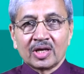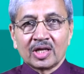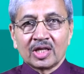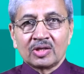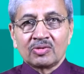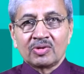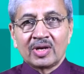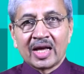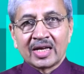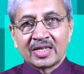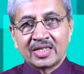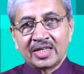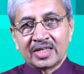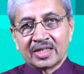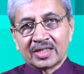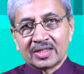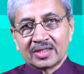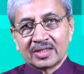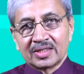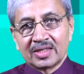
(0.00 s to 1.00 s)
you will
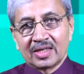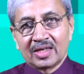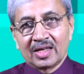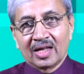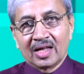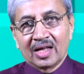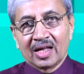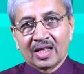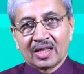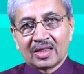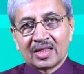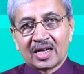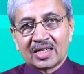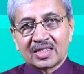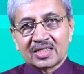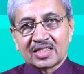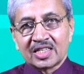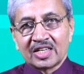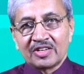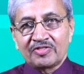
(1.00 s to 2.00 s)
agree that
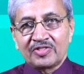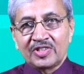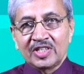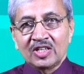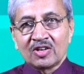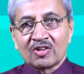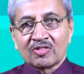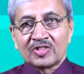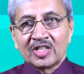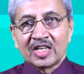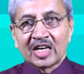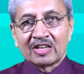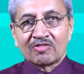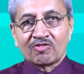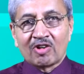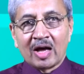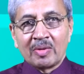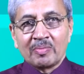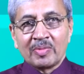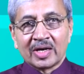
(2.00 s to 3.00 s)
safety of the
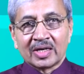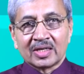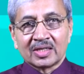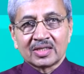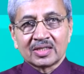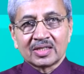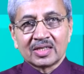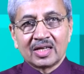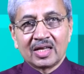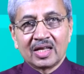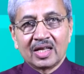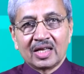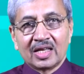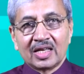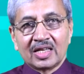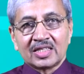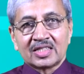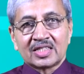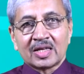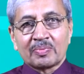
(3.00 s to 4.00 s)
environment
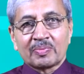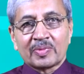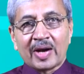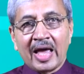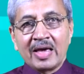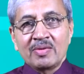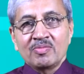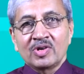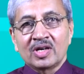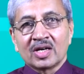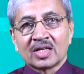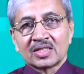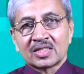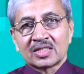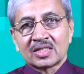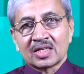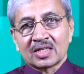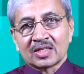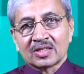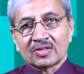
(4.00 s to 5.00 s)
is the prime
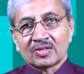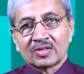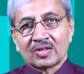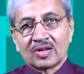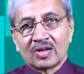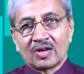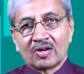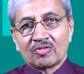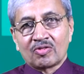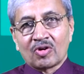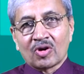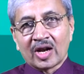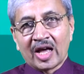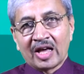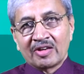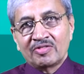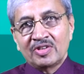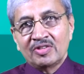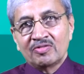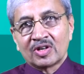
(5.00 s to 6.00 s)
concern for
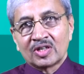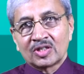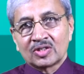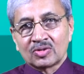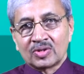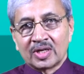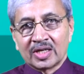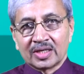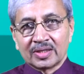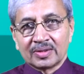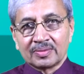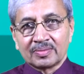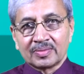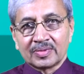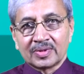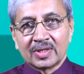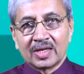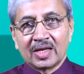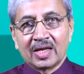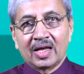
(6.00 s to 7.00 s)
everyone today.
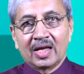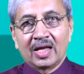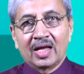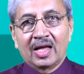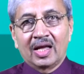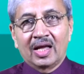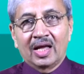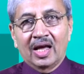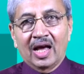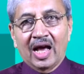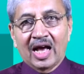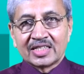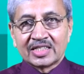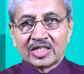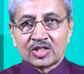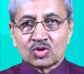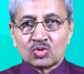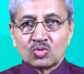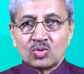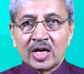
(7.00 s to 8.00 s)
As a
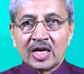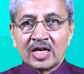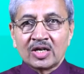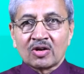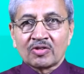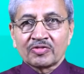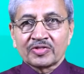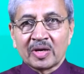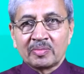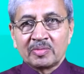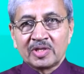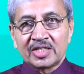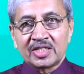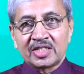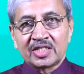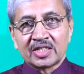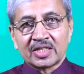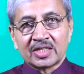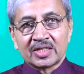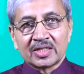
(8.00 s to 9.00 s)
student of
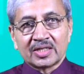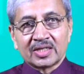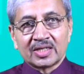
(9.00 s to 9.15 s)
chemistry,